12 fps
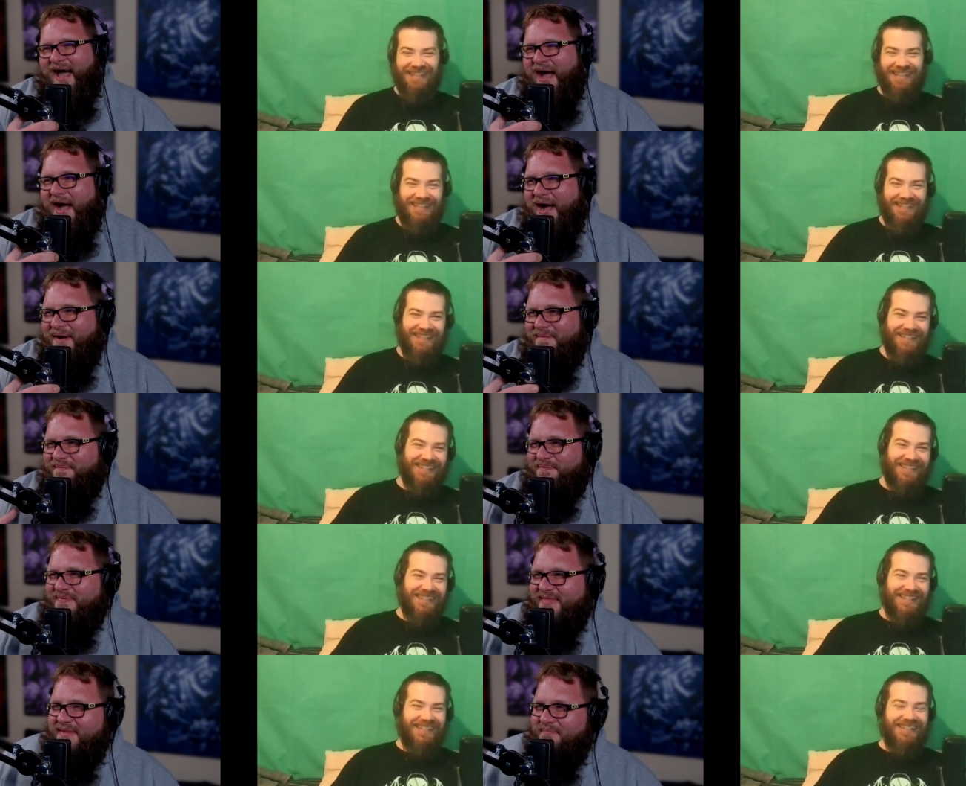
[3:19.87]
Speaker 1: um,
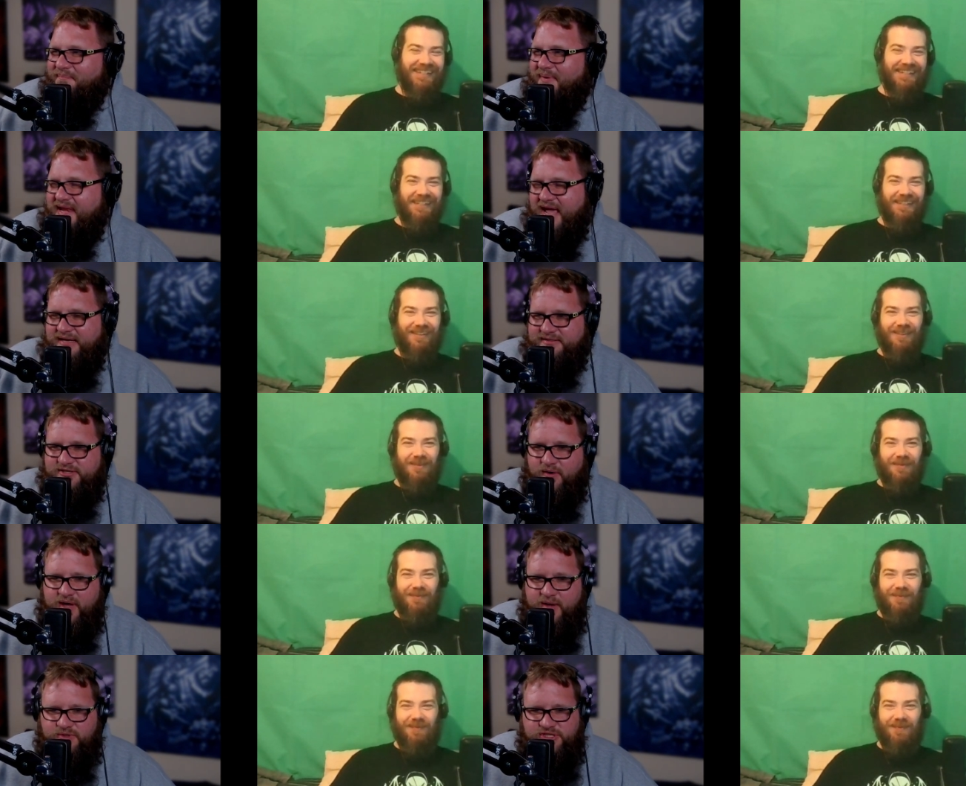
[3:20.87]
but yeah, so
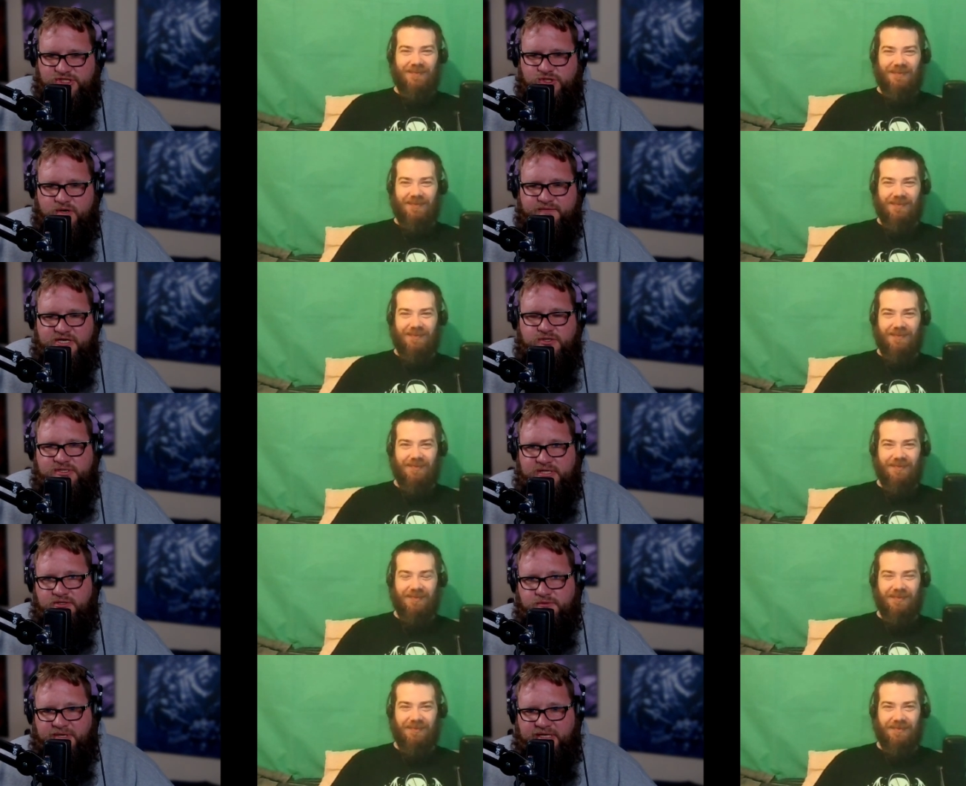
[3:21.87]
it was just sort of
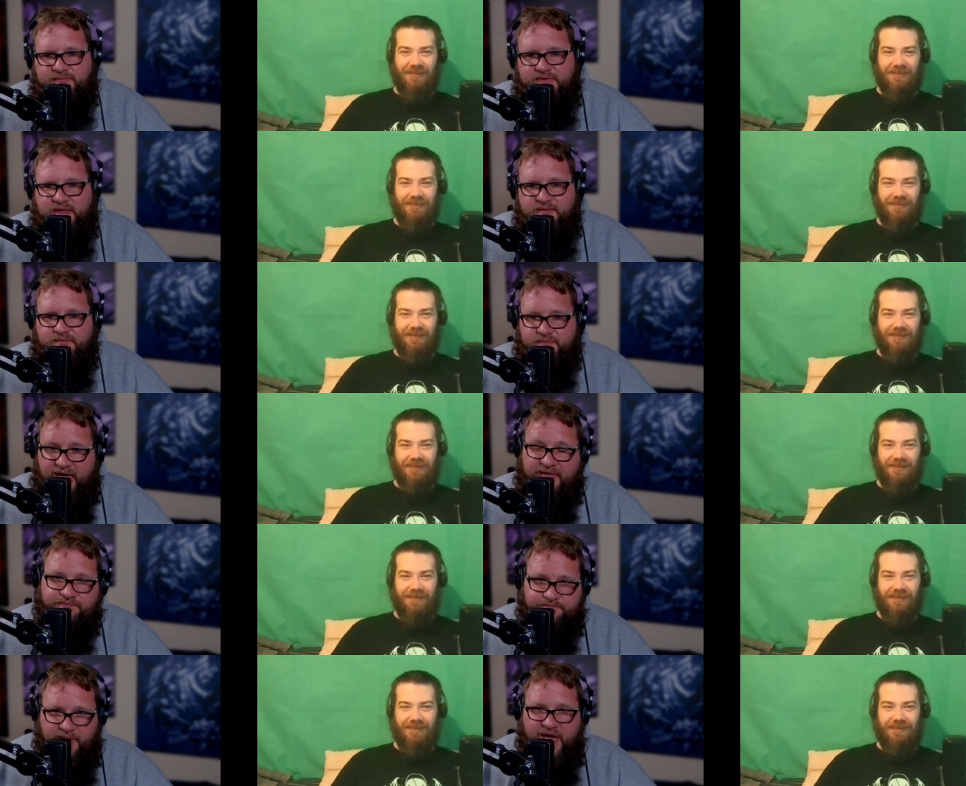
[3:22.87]
interesting to me that,
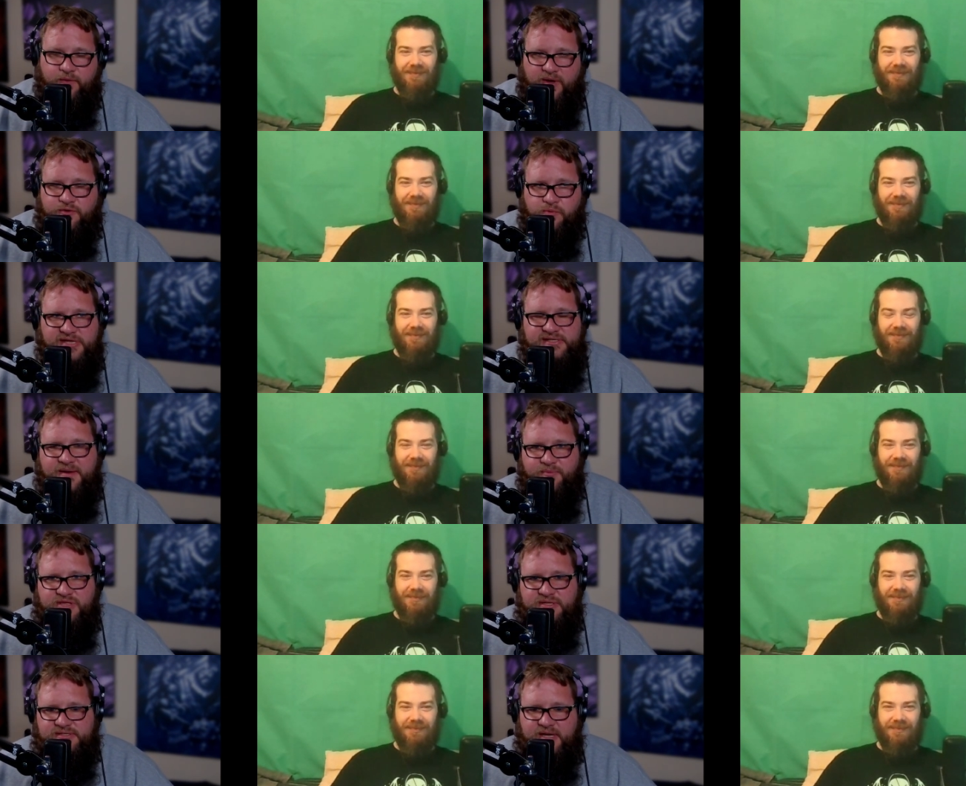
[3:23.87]
and by the way, the reason I
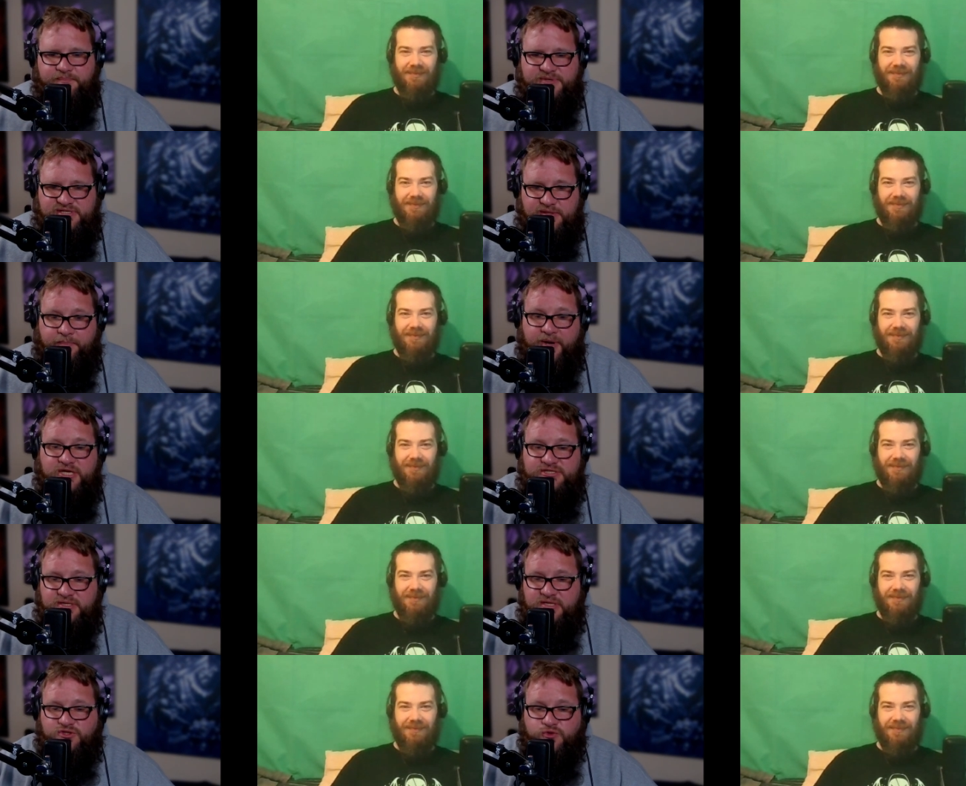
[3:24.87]
bring this up is the
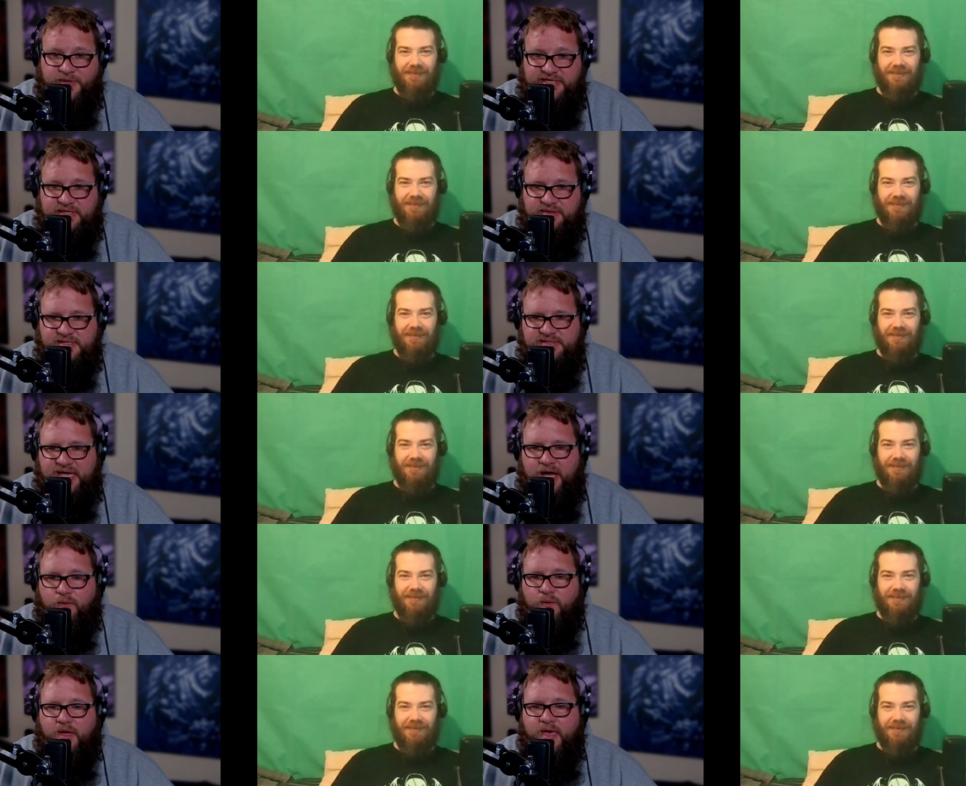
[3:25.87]
person that tweeted this
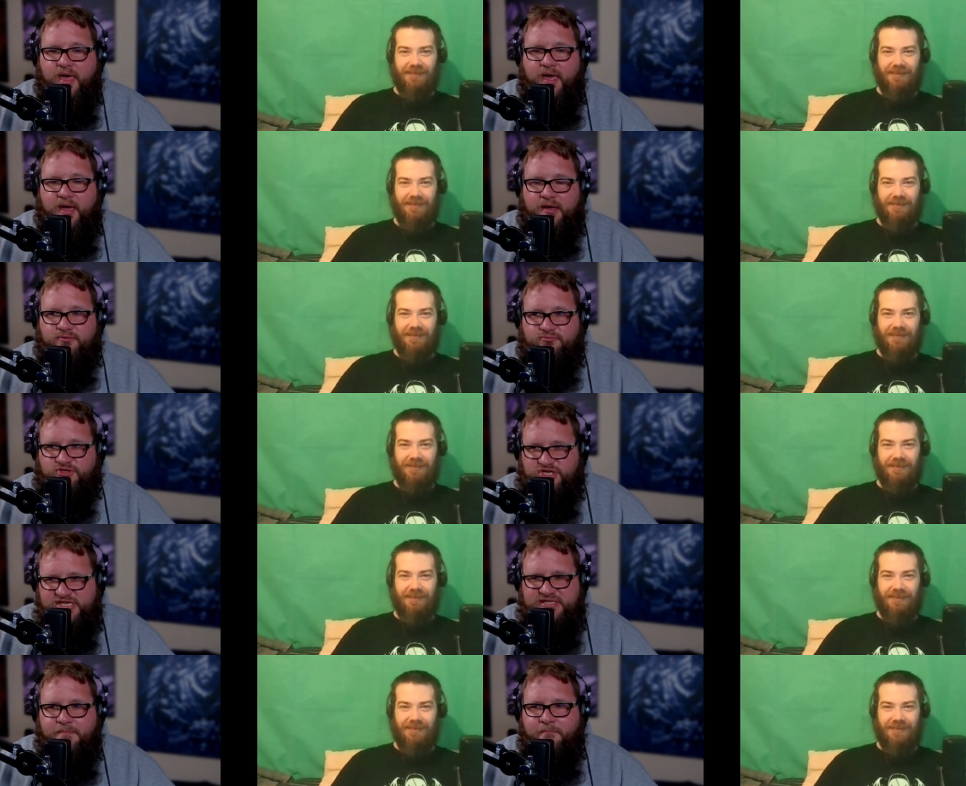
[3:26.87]
out
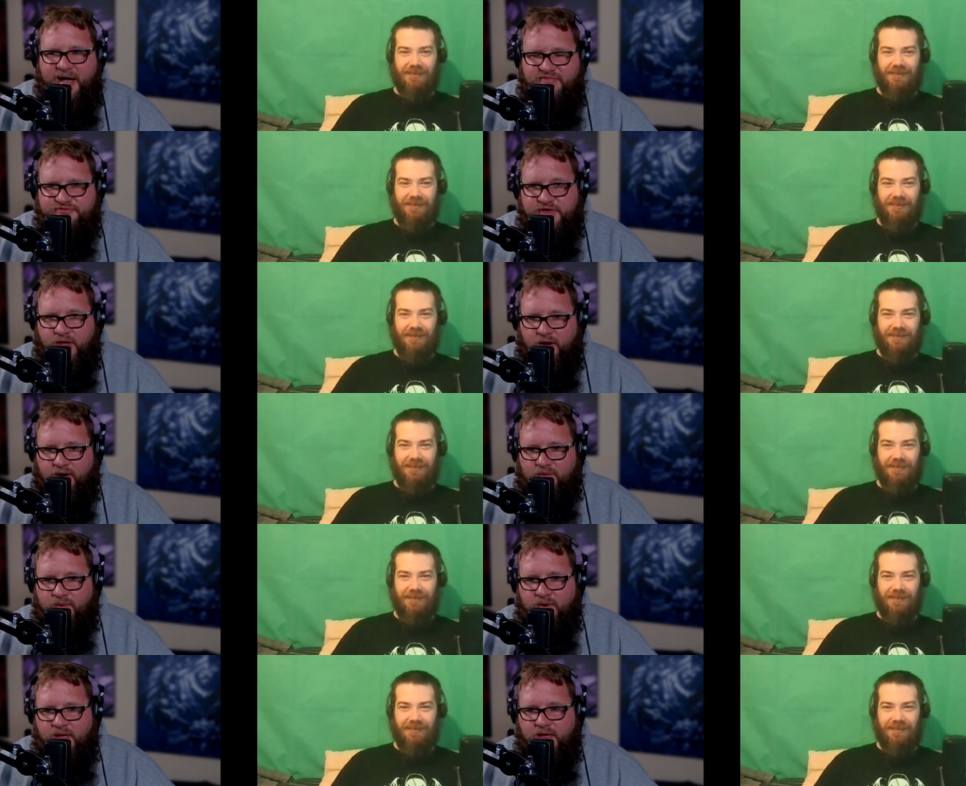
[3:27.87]
just a month
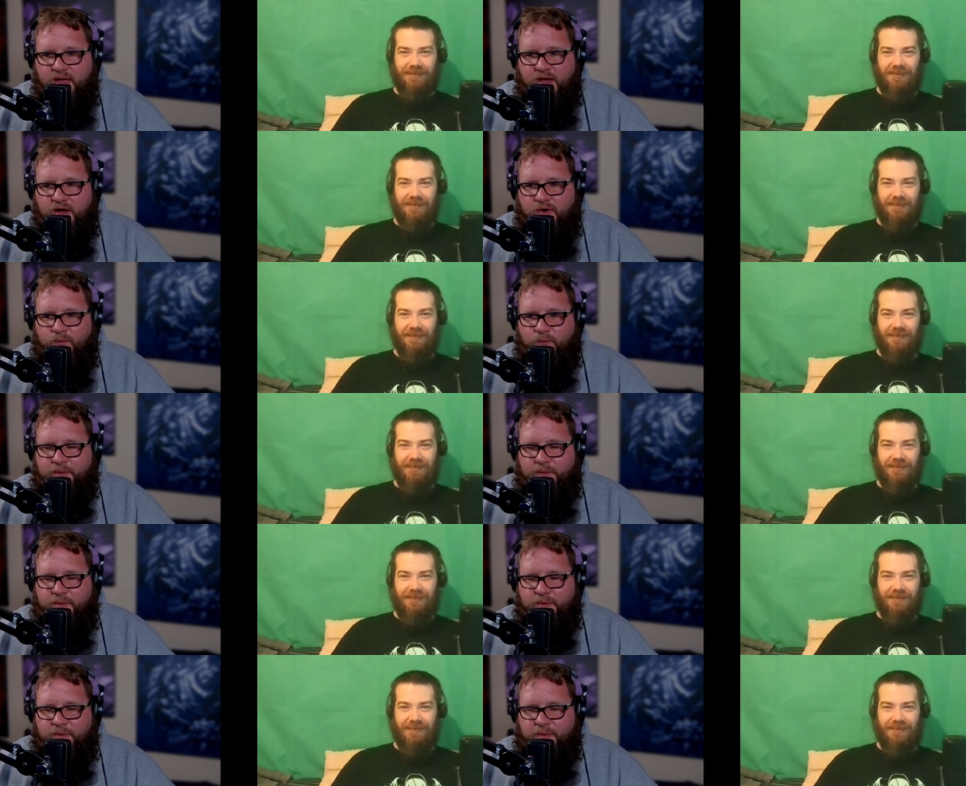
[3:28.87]
ago were